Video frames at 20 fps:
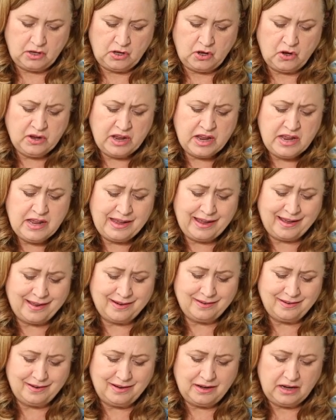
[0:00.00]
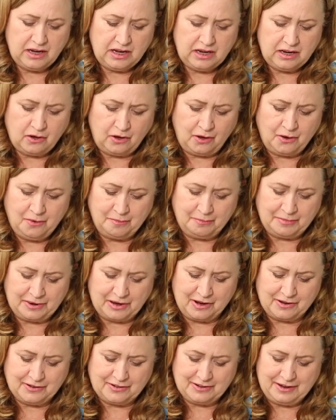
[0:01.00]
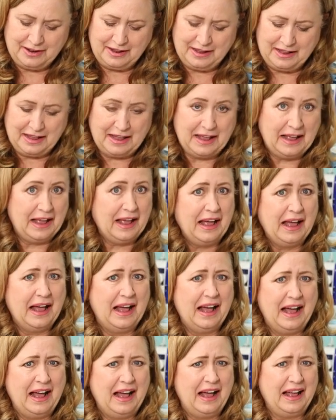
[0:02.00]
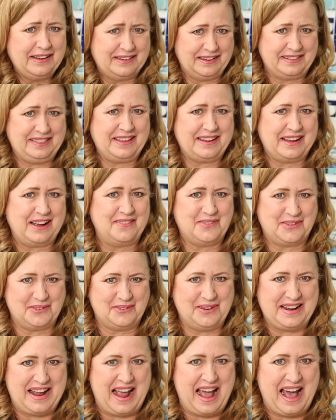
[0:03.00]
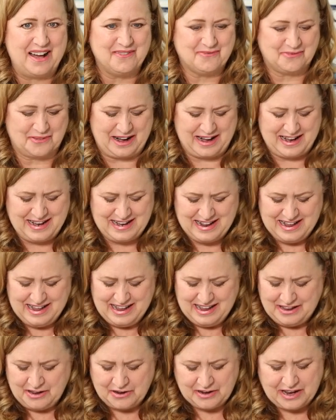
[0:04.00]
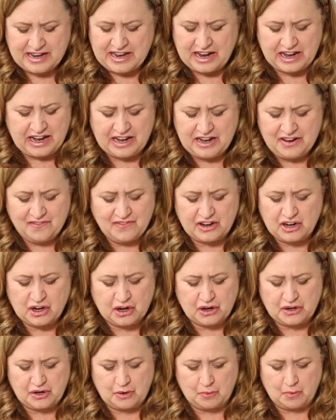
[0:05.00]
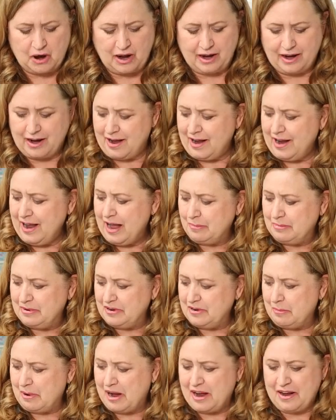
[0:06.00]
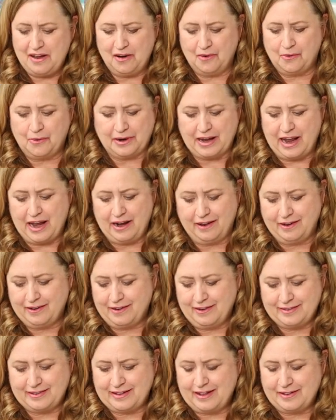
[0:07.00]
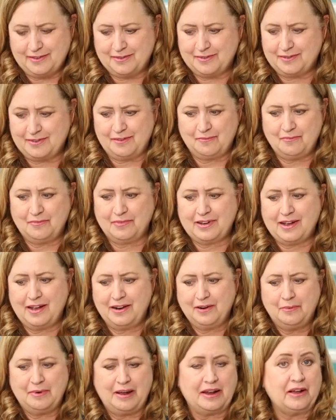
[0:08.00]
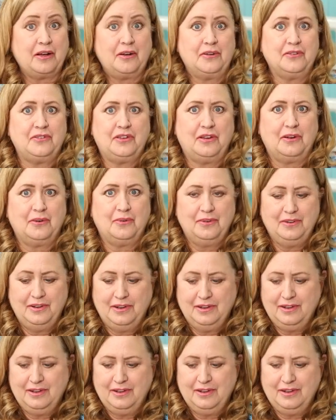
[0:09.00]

You can get, oh my gosh, good thing I'm doing half, right? You can get any vinegar you want. I happen to buy organic because that's kind of what I go to.